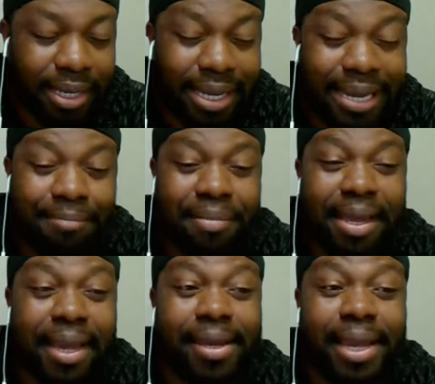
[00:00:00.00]

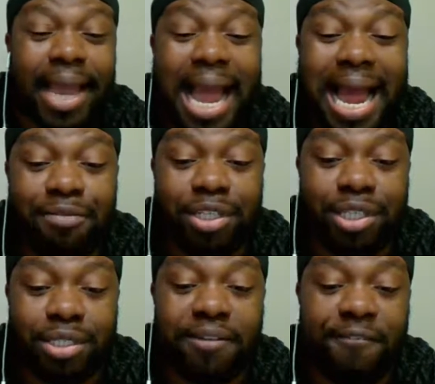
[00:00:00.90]
He
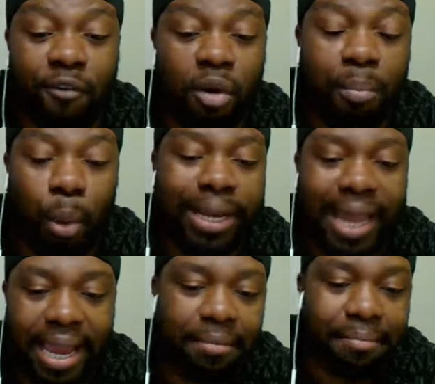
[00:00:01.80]
averages
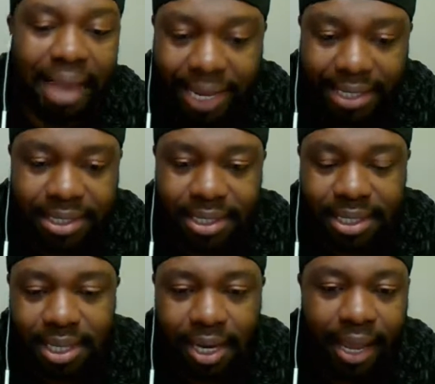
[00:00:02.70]
4.8 makes
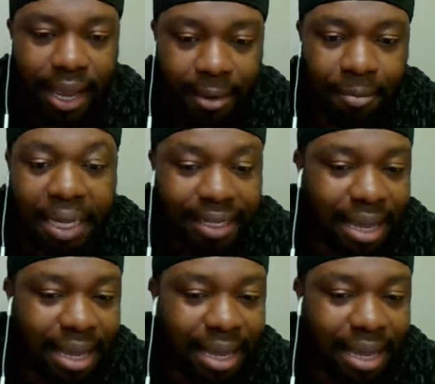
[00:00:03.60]
a game.